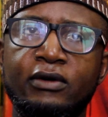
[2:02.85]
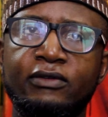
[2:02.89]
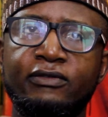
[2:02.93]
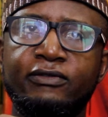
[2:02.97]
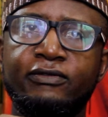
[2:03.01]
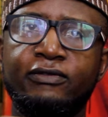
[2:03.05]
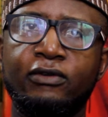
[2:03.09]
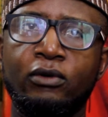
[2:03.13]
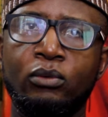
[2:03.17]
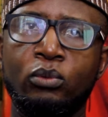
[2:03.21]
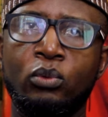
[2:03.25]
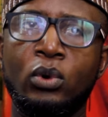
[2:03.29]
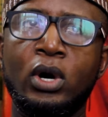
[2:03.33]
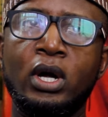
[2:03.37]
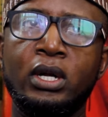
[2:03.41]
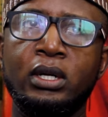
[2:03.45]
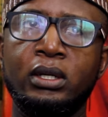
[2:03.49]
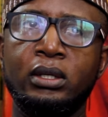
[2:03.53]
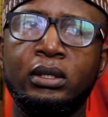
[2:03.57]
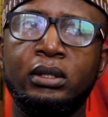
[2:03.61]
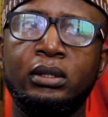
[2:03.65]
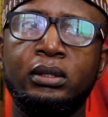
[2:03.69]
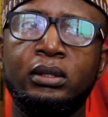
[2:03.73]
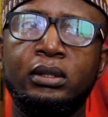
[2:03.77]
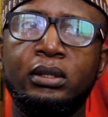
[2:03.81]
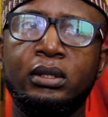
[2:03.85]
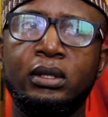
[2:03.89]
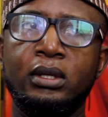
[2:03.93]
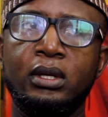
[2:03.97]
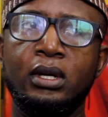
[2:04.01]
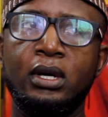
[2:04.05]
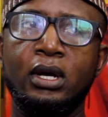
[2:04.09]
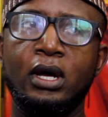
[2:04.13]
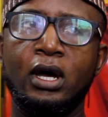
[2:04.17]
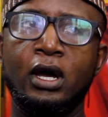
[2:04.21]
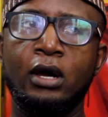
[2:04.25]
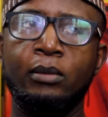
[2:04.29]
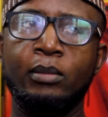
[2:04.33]
For one,
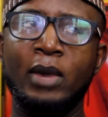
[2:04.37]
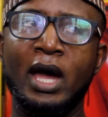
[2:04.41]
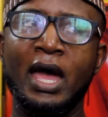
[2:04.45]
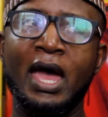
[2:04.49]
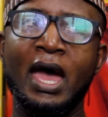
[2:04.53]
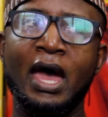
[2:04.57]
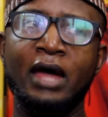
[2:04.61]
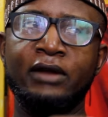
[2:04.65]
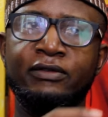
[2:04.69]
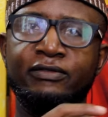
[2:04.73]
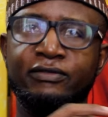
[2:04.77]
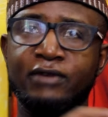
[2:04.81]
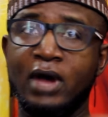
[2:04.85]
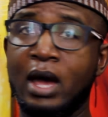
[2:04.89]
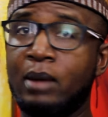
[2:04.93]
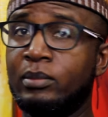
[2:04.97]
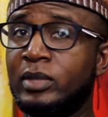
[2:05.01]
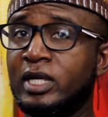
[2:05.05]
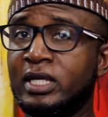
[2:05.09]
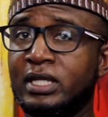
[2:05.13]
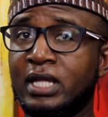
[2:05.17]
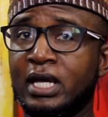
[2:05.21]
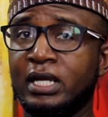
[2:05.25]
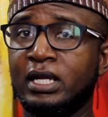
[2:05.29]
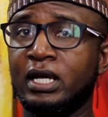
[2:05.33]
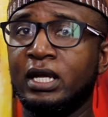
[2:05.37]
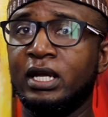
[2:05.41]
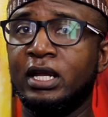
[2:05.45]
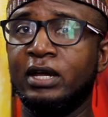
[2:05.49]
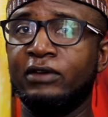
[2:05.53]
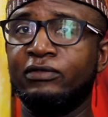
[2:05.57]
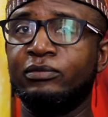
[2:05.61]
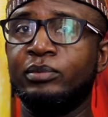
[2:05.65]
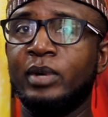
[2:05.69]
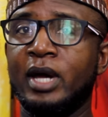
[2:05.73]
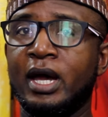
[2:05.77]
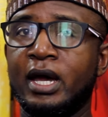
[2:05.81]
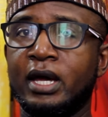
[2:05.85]
I had family that I
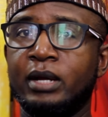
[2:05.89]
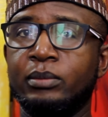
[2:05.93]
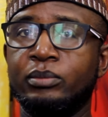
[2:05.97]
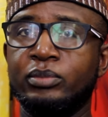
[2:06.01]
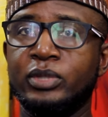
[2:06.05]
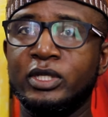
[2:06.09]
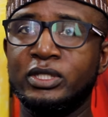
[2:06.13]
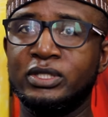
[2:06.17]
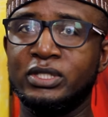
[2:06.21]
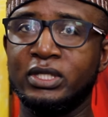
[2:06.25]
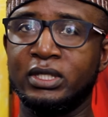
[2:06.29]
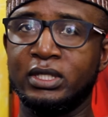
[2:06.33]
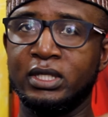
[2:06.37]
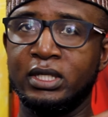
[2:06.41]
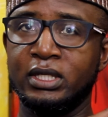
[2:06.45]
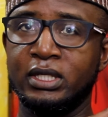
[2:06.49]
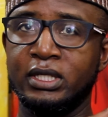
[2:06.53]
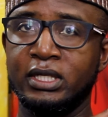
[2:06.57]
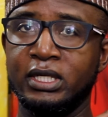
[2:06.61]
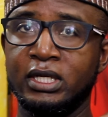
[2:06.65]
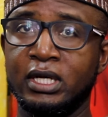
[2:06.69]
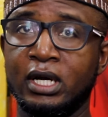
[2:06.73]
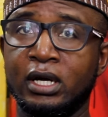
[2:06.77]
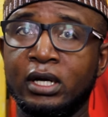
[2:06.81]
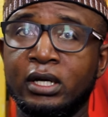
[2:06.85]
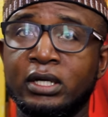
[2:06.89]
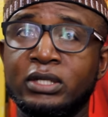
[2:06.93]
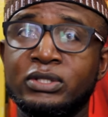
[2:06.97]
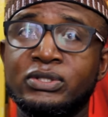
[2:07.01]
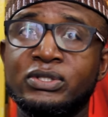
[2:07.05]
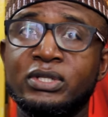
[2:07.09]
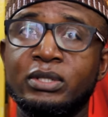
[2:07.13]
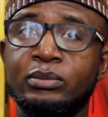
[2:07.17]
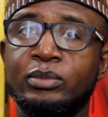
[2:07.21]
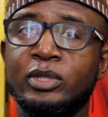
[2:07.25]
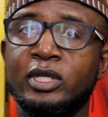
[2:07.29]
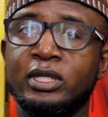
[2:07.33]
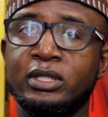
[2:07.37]
left behind, particularly younger
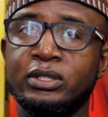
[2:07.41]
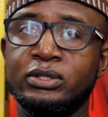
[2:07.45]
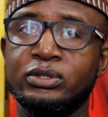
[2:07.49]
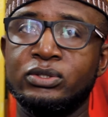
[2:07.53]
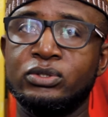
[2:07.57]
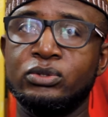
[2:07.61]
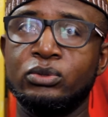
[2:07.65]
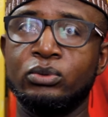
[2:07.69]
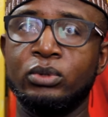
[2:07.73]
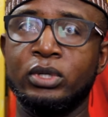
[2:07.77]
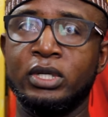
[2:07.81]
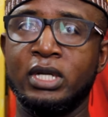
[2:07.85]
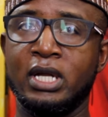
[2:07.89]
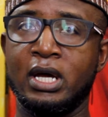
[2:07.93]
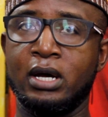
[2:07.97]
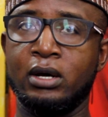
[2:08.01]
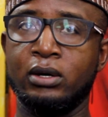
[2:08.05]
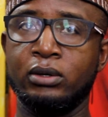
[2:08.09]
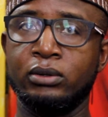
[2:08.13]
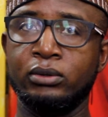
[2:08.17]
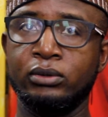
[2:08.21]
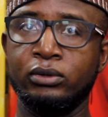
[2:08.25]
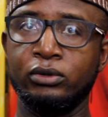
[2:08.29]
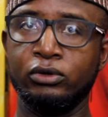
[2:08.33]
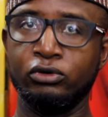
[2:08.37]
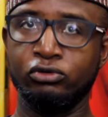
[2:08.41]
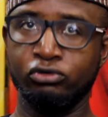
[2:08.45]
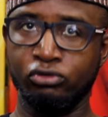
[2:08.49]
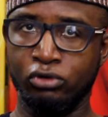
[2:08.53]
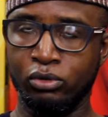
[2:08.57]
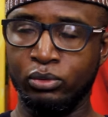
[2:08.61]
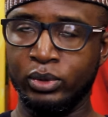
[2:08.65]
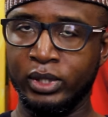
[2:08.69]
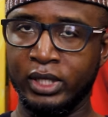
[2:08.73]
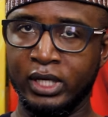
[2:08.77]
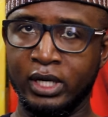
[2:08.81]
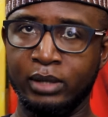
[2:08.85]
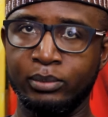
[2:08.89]
siblings who were now
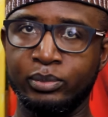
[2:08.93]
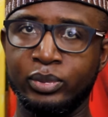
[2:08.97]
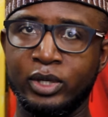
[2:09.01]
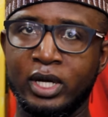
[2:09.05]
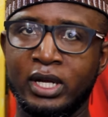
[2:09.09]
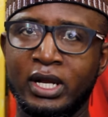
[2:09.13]
growing up.